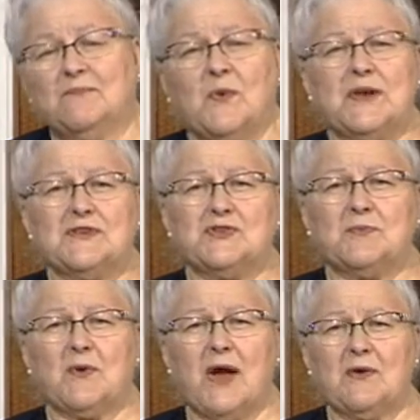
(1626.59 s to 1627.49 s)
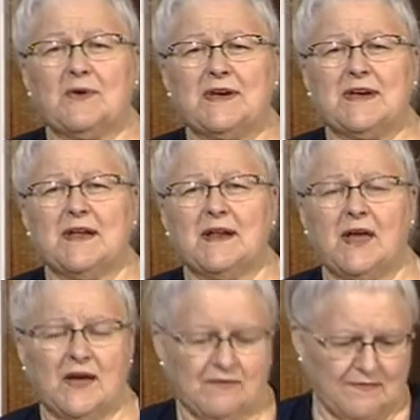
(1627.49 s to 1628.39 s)
What is your priority in
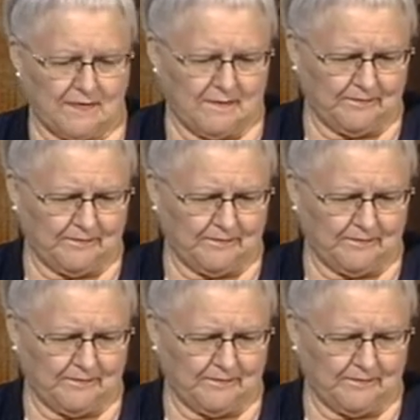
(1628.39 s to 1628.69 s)
life?